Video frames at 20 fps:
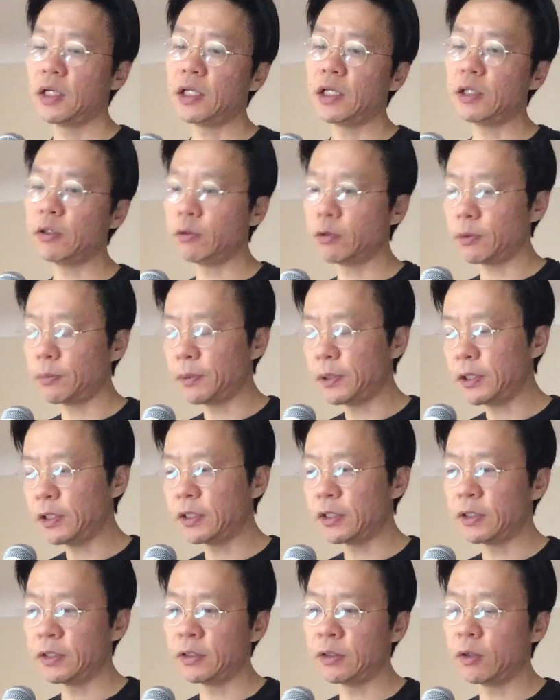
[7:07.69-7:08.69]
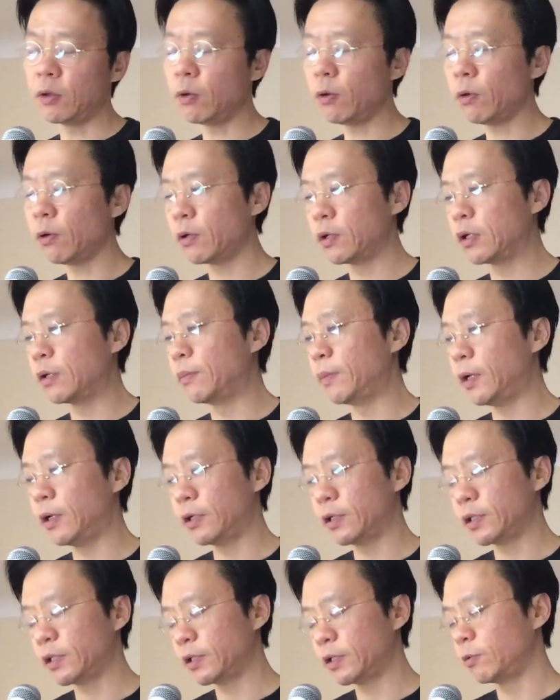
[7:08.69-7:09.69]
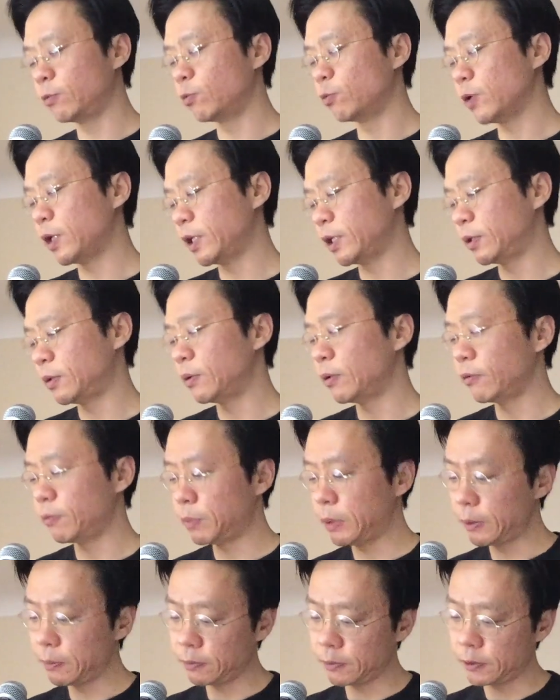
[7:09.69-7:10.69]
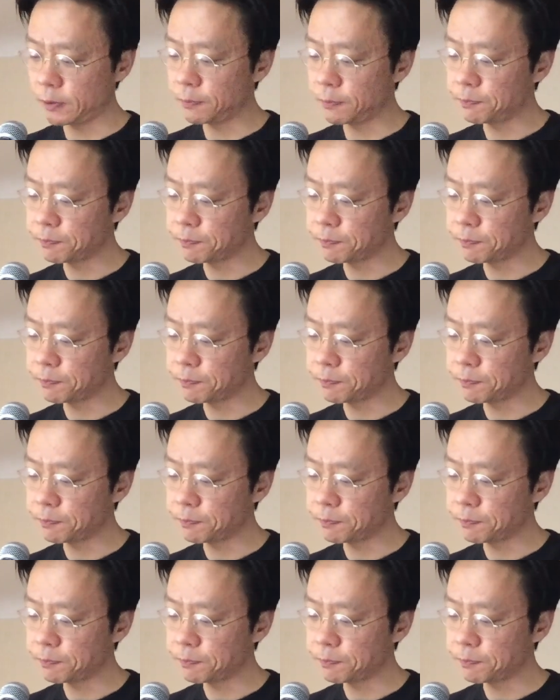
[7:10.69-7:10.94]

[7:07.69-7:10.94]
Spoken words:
European or American white people.